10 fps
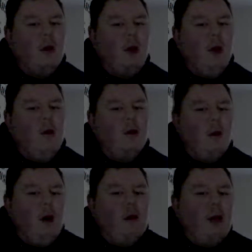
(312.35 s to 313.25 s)
go watch
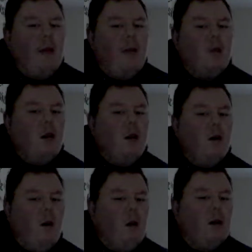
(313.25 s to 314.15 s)
old episodes,
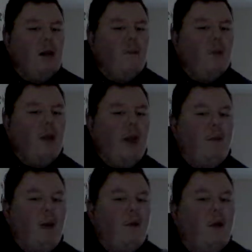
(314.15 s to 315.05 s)
old clips of
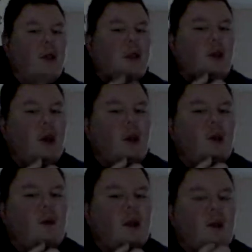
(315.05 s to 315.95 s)
names, even though there's no
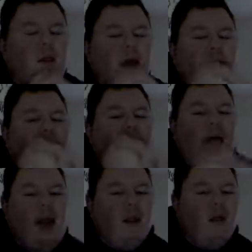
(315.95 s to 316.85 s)
new ones
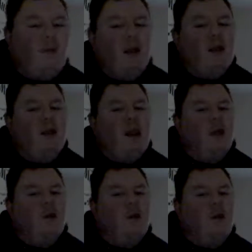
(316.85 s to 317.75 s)
active now. The
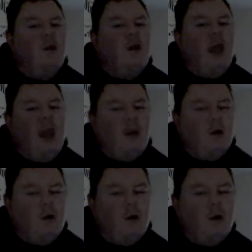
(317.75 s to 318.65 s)
channel's gone to dead,
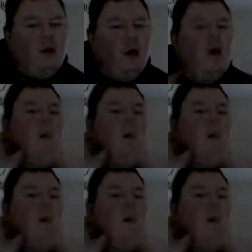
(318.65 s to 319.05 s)
gone to